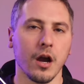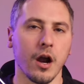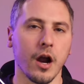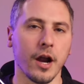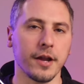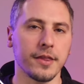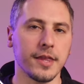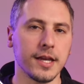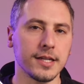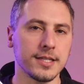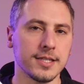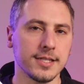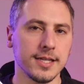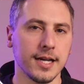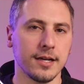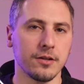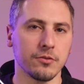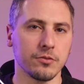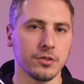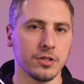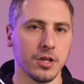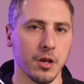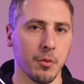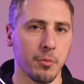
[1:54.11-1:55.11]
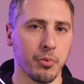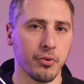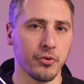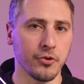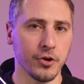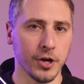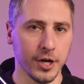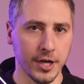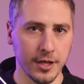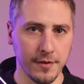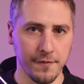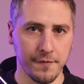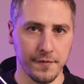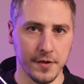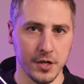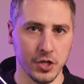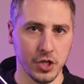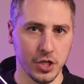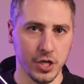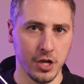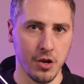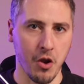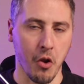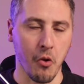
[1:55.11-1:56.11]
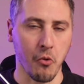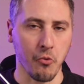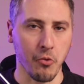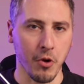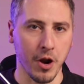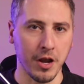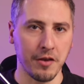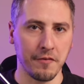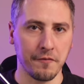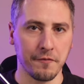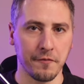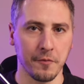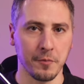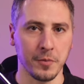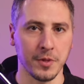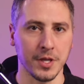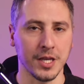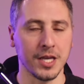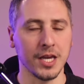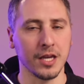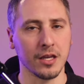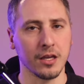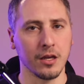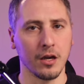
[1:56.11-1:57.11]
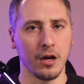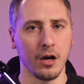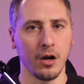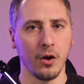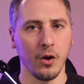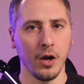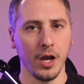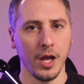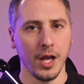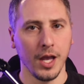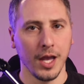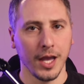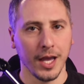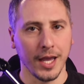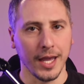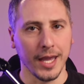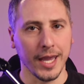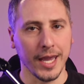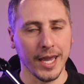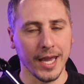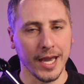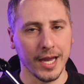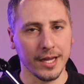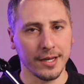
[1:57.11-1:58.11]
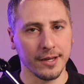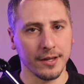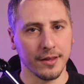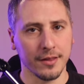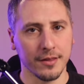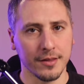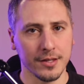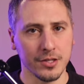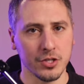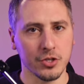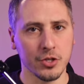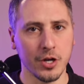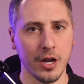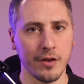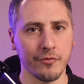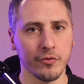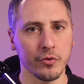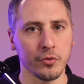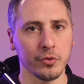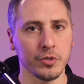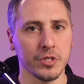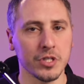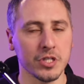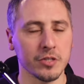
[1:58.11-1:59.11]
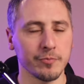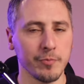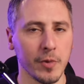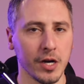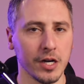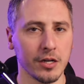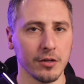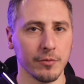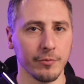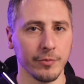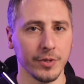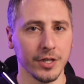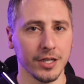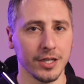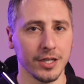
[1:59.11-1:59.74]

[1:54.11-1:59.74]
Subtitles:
All right, that sounds pretty fishy right from the get-go. And this driver was smart